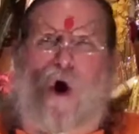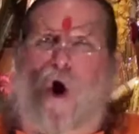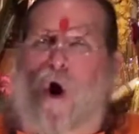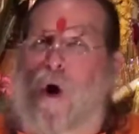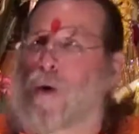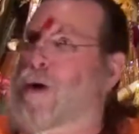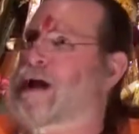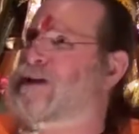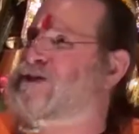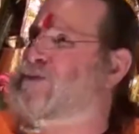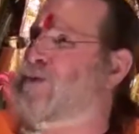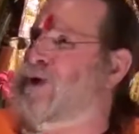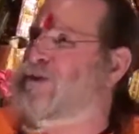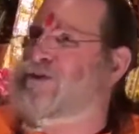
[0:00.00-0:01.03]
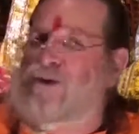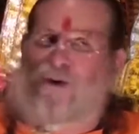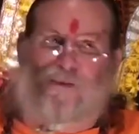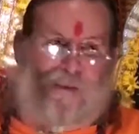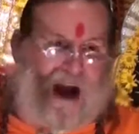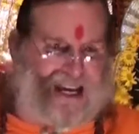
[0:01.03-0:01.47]
always with
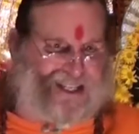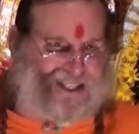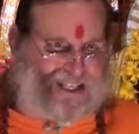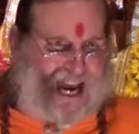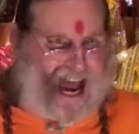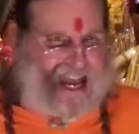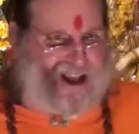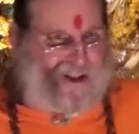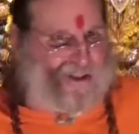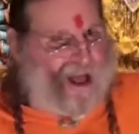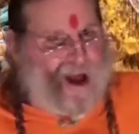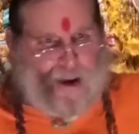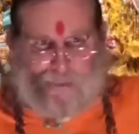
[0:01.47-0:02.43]
you, my child,